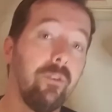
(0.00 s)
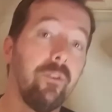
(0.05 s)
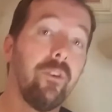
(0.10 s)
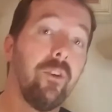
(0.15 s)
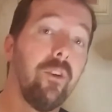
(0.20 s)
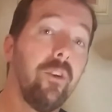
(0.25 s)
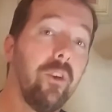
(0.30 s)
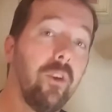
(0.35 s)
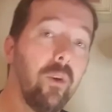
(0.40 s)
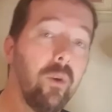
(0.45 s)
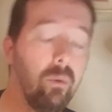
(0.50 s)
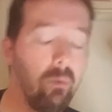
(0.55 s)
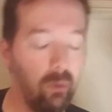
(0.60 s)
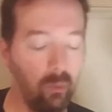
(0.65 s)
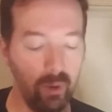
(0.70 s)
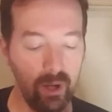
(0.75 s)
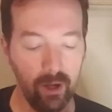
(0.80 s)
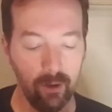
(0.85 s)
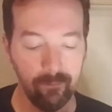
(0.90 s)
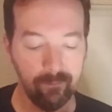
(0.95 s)
to do?
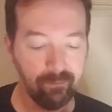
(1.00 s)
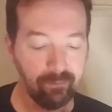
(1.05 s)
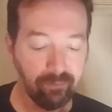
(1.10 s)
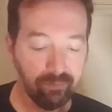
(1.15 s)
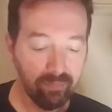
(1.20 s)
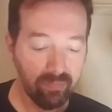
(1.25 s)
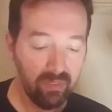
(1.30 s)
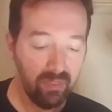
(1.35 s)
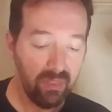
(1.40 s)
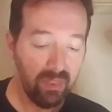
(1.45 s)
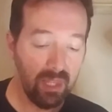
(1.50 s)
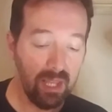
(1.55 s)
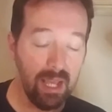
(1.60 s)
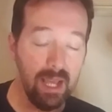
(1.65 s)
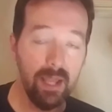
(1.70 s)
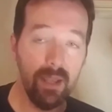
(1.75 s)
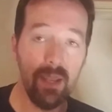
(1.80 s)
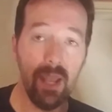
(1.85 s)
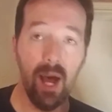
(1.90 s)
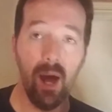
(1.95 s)
Well,
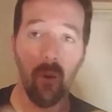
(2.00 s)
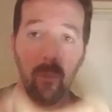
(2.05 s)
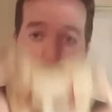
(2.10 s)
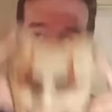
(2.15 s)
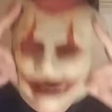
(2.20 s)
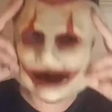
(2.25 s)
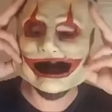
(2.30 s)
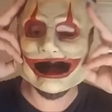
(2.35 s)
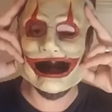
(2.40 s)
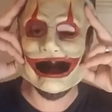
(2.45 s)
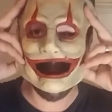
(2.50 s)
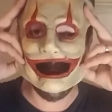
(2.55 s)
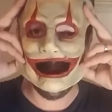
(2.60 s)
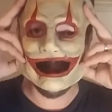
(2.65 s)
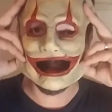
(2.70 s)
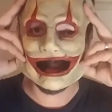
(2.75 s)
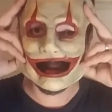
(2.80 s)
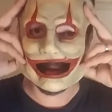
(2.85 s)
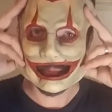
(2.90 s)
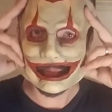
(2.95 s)
now we have the mask,